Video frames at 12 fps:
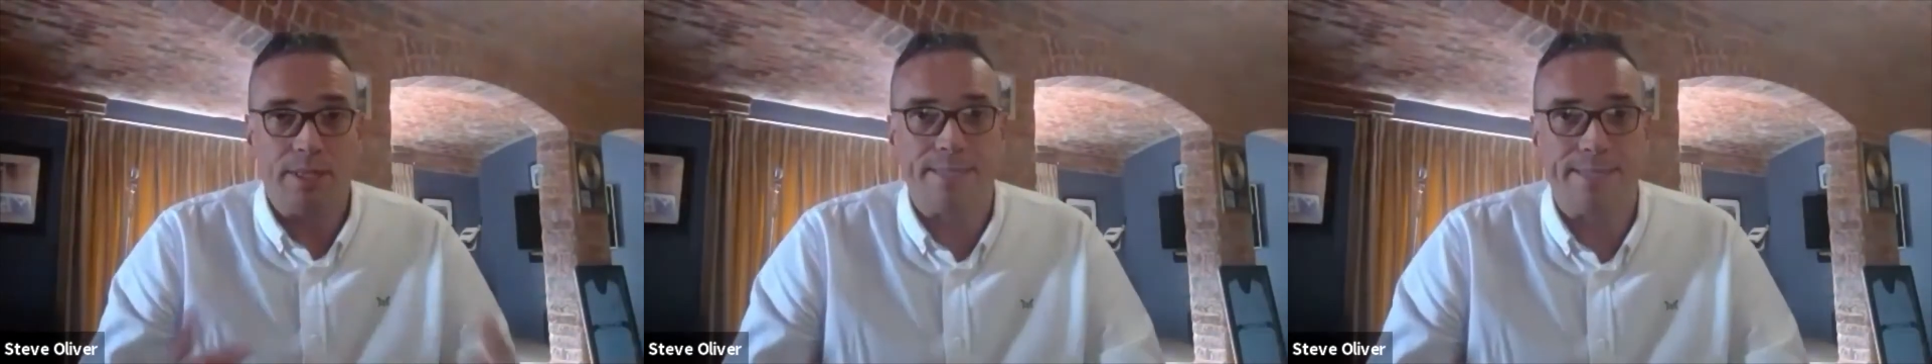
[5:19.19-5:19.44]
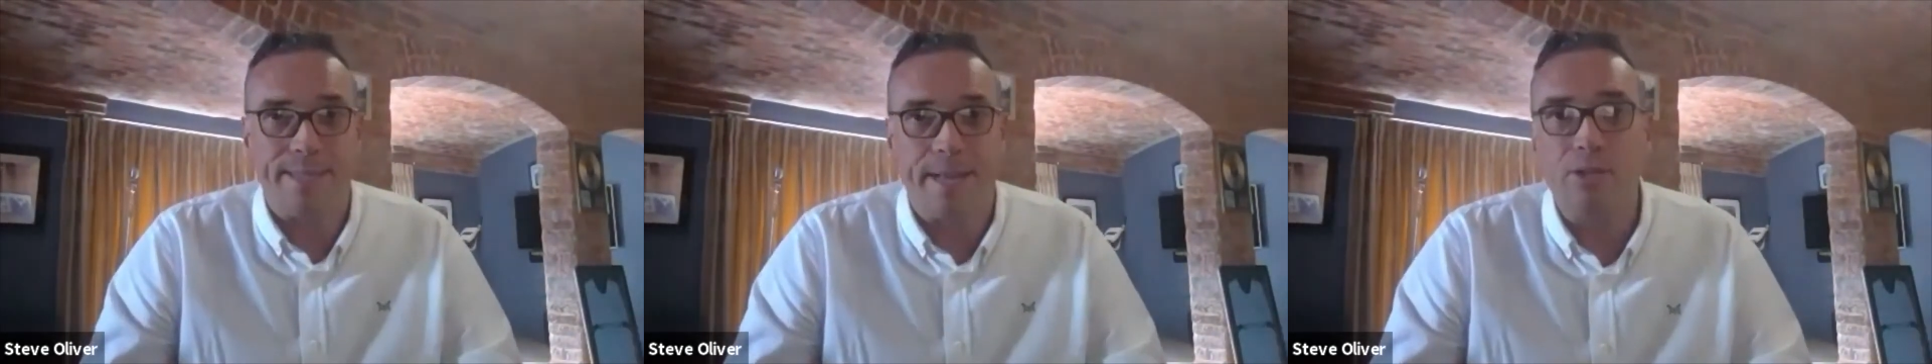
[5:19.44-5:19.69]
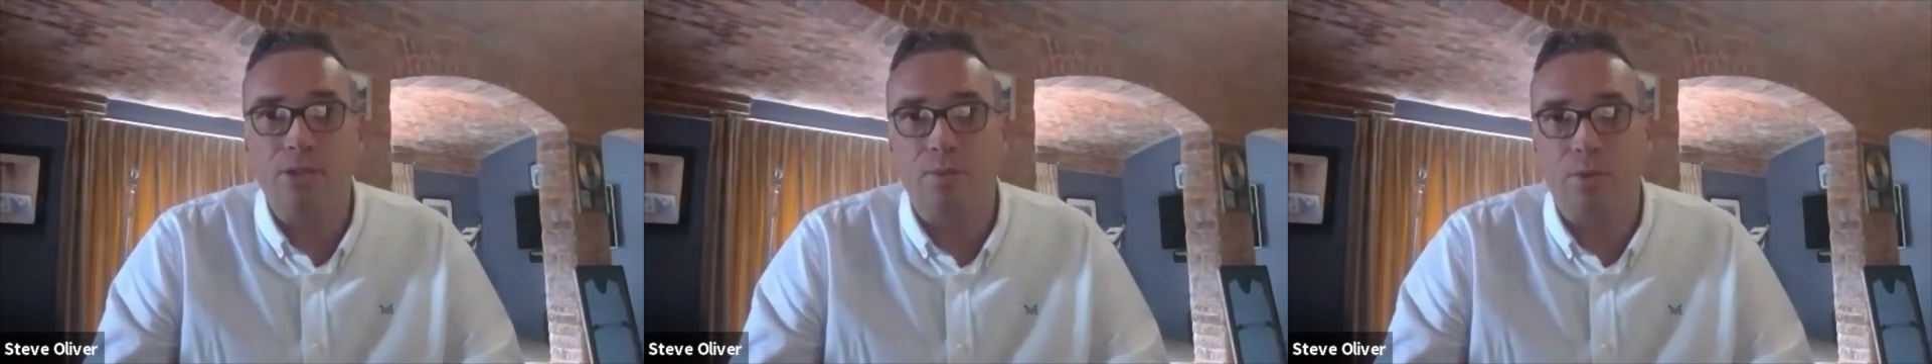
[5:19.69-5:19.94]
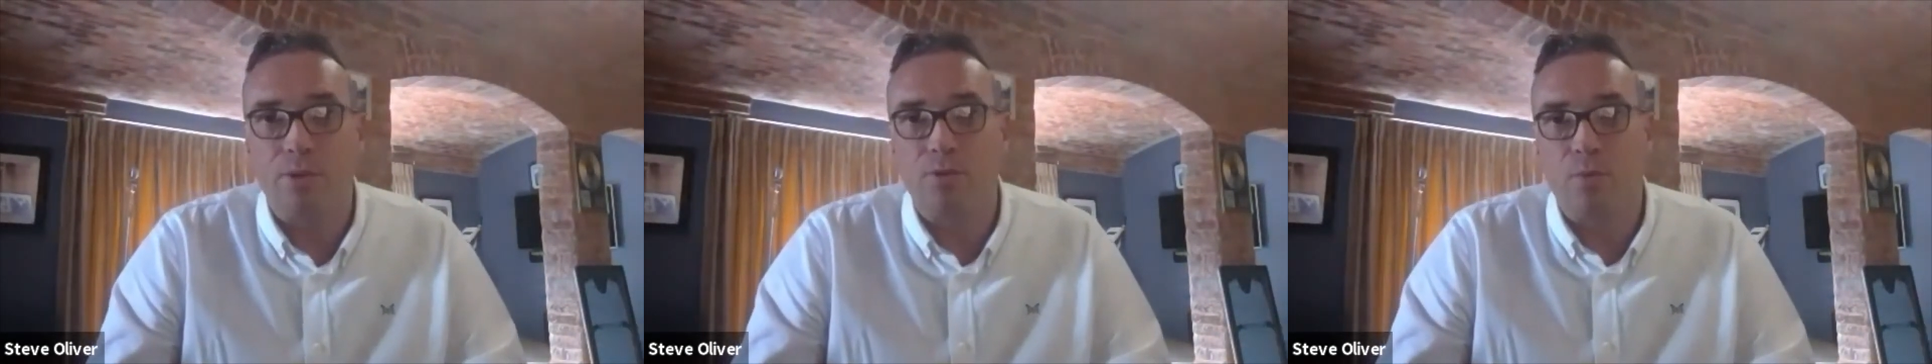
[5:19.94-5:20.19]
to sell
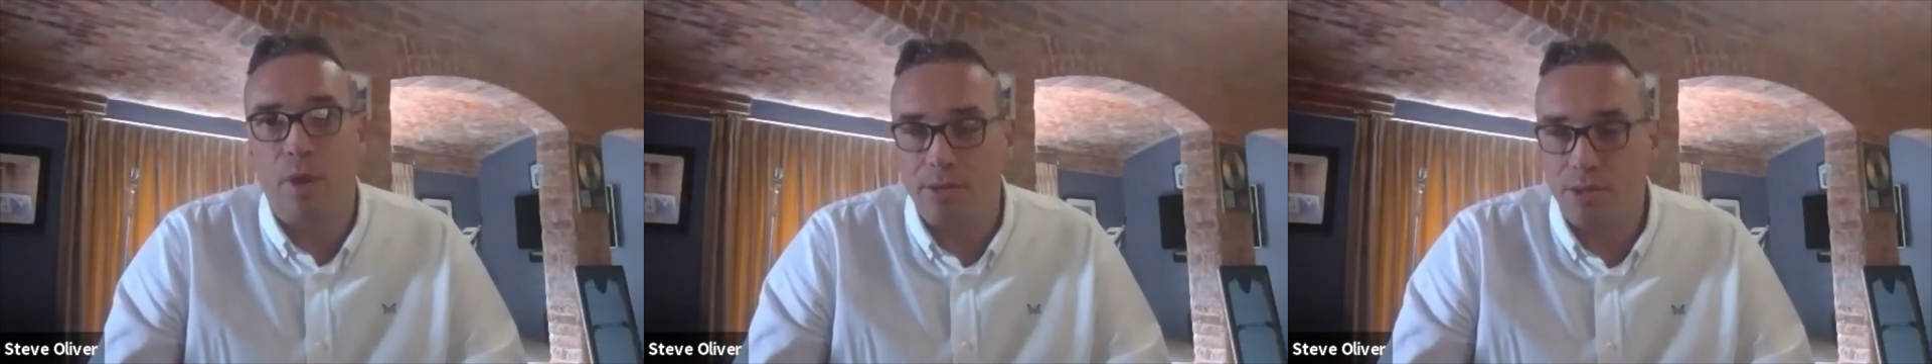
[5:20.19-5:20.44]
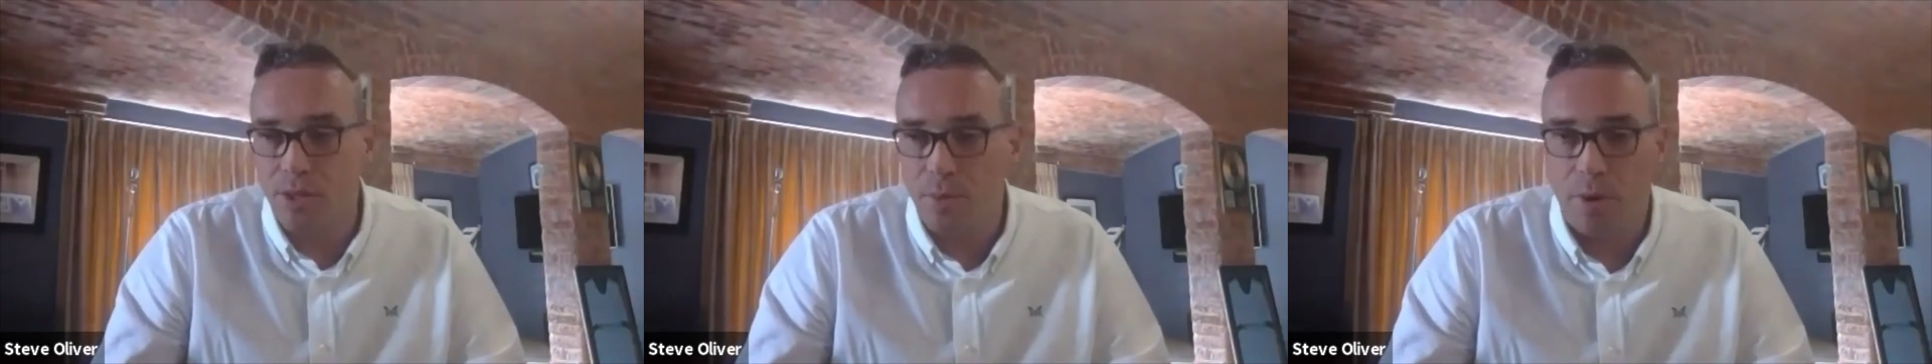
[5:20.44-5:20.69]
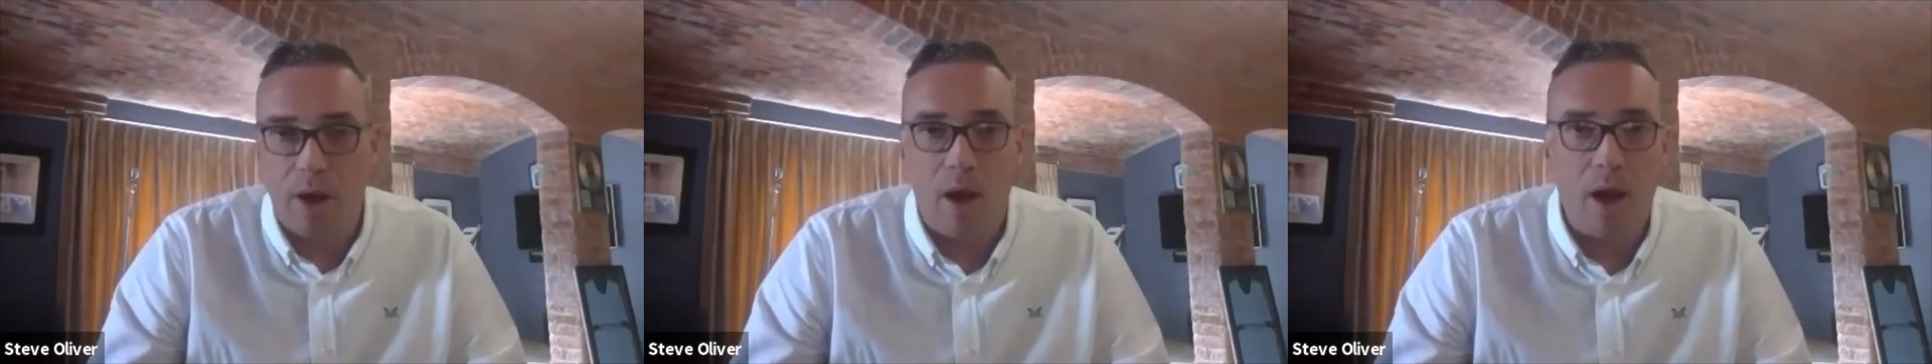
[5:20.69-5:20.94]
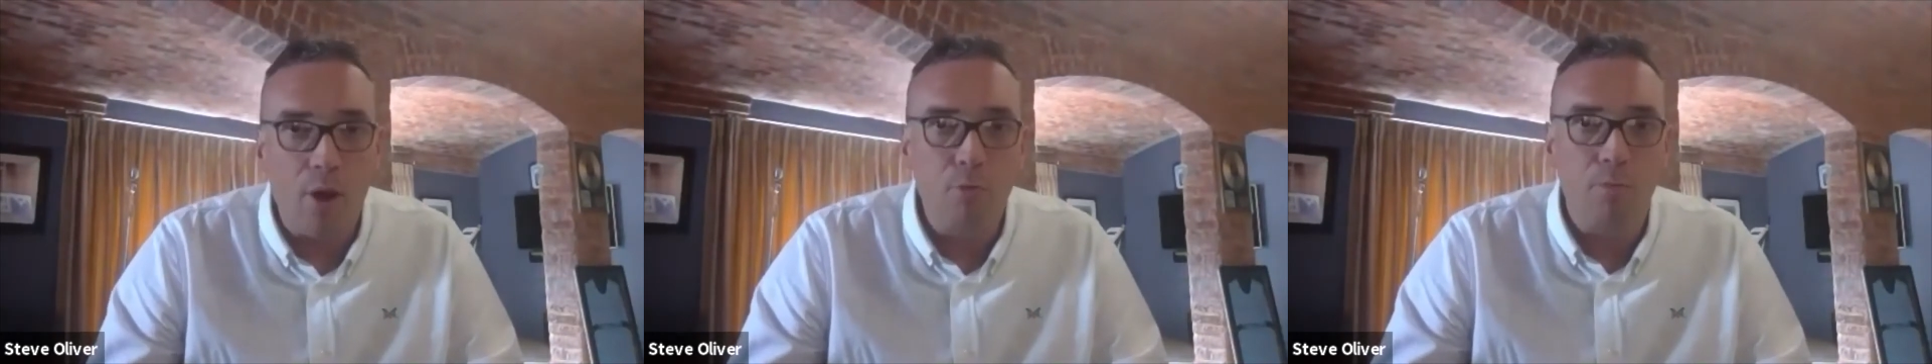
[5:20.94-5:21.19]
to us whilst they were at
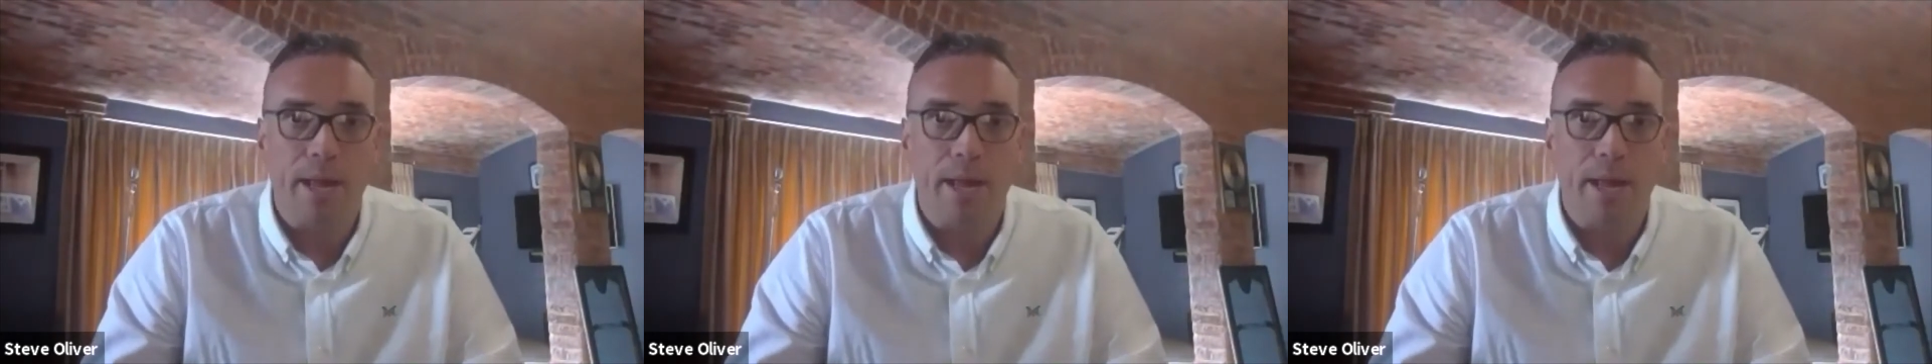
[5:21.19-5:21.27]
home,